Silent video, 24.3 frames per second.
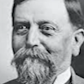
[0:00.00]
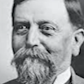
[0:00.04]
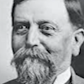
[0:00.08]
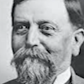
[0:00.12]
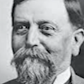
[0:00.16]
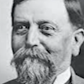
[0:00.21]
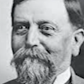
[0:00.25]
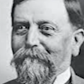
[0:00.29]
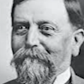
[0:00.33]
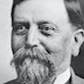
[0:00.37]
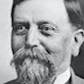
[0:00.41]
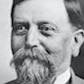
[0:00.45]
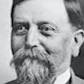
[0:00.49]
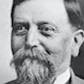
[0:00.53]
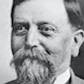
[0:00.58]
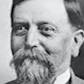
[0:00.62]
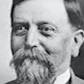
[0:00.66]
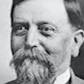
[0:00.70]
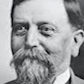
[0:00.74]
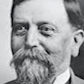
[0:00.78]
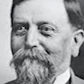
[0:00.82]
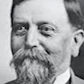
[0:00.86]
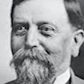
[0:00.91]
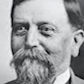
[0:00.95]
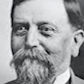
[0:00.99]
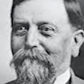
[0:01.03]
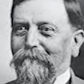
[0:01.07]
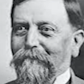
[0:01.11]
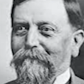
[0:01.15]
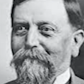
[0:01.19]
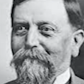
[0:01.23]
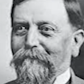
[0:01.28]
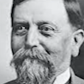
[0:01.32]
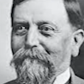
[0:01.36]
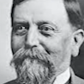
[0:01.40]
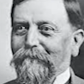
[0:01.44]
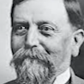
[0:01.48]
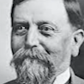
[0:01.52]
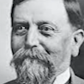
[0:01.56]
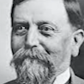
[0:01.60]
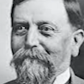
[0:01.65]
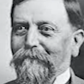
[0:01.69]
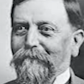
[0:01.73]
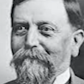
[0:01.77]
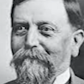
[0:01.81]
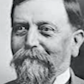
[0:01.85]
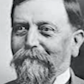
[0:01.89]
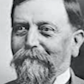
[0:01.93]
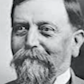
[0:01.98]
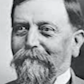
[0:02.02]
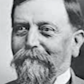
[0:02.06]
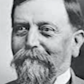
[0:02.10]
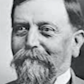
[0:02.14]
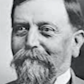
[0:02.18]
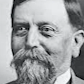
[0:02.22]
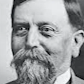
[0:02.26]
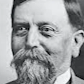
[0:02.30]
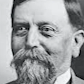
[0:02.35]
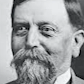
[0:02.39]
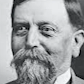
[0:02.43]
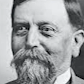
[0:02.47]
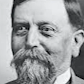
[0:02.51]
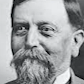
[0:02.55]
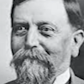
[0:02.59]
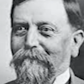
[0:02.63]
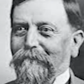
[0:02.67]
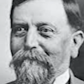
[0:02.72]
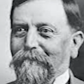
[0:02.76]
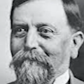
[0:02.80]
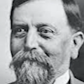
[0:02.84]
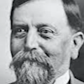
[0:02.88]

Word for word: And he was working with a fellow by the name of